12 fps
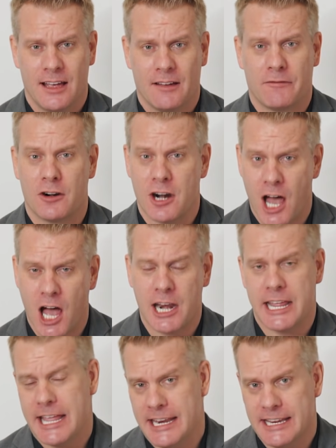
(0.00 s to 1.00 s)
for
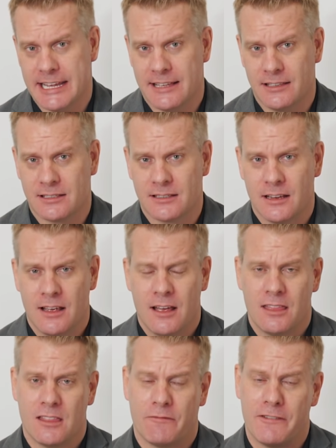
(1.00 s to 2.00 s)
non-Indians.
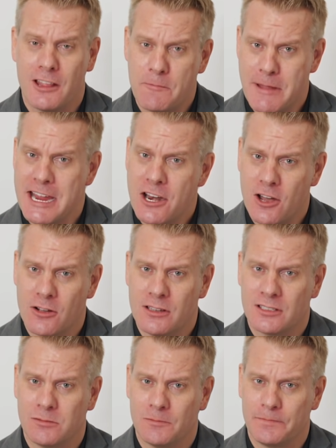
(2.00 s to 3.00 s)
The
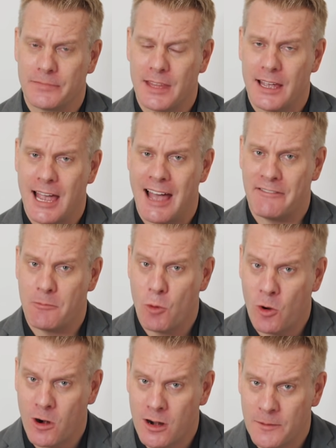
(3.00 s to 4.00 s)
Filipinos have a
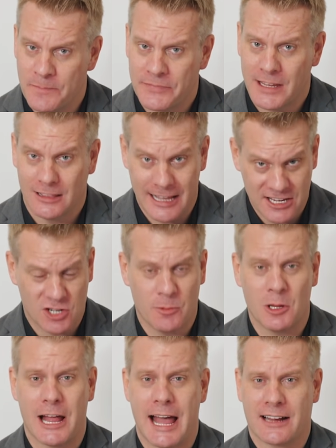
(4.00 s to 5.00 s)
more
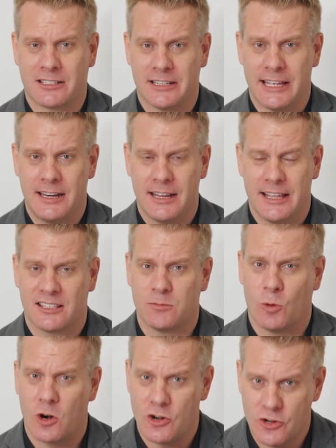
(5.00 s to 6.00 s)
legible accent, it's
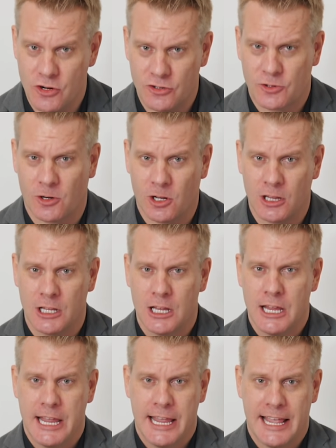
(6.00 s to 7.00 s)
more neutral,
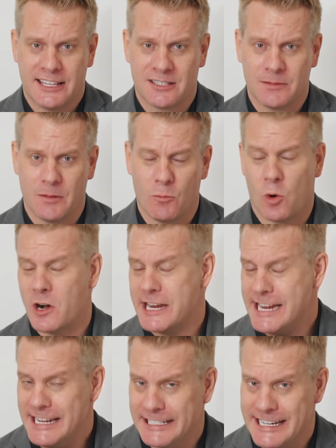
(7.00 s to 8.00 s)
it's more
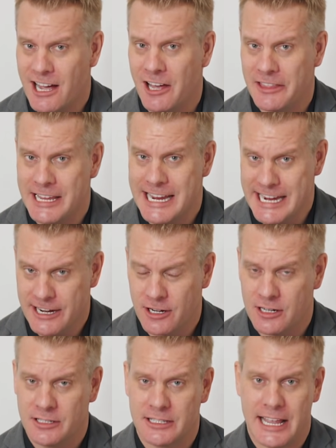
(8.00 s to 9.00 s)
easy on the
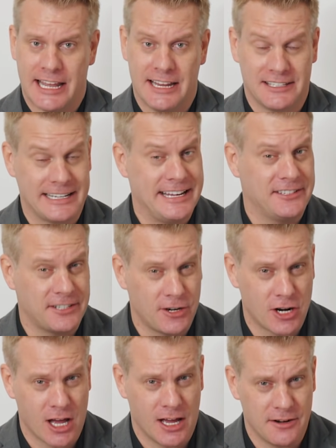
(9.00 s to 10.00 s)
ears, and it's
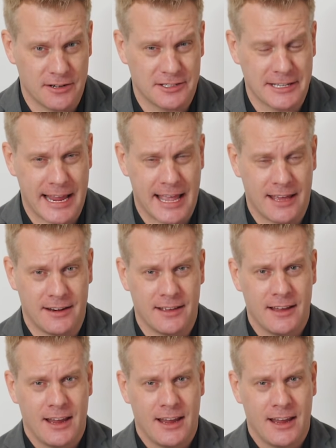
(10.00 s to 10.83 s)
easier to understand.